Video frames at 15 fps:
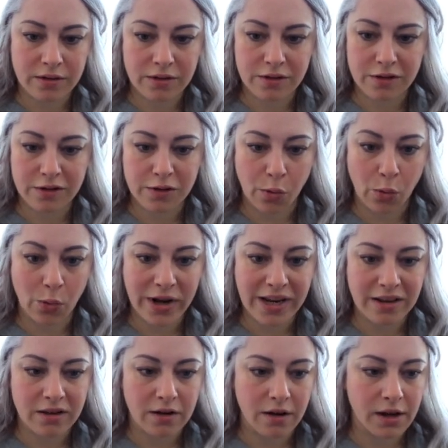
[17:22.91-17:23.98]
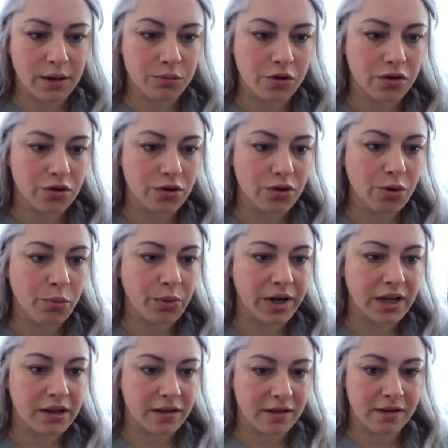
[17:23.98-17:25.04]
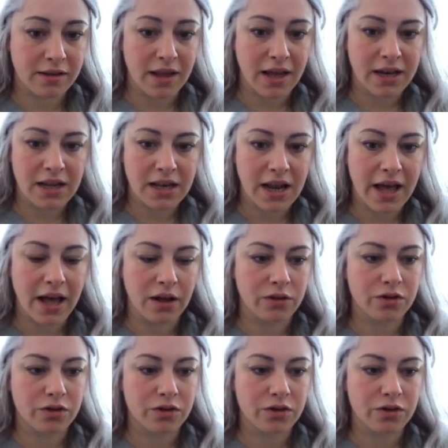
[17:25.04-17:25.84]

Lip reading: sweet time to do, but it's done it now.